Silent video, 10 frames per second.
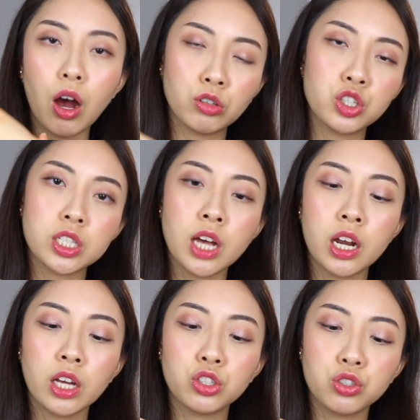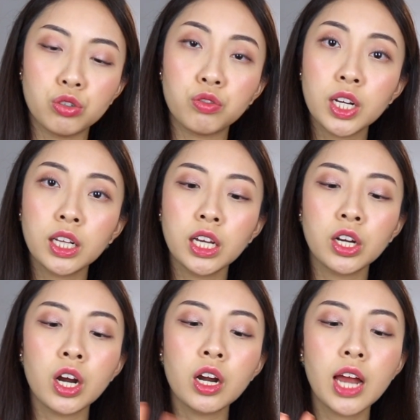ultrasonic jewelry
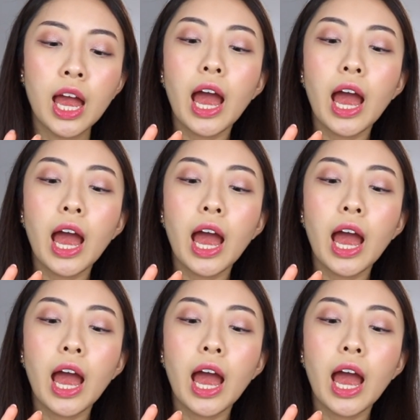cleaner.